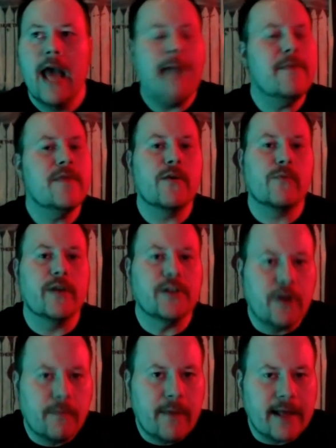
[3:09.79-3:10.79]
I mean, the
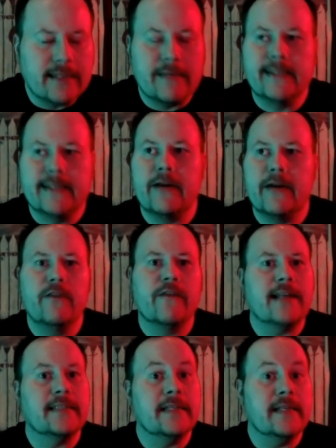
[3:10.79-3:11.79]
original Pet Sematary, you've
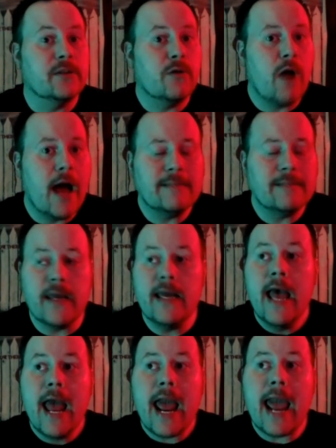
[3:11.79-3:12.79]
got Denise Crosby,
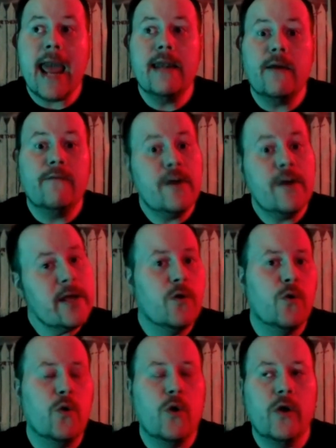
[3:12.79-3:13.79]
and very
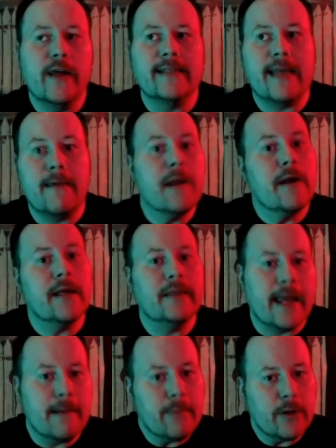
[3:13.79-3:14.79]
cool is that Mary
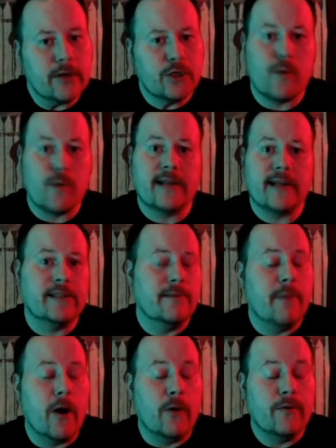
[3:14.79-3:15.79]
Lambert directs
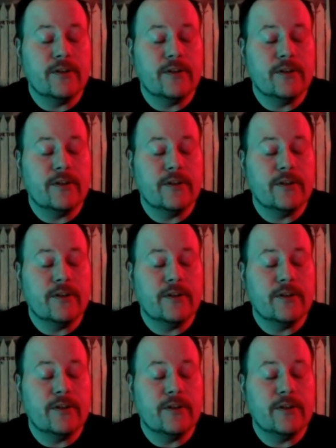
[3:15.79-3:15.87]
them both.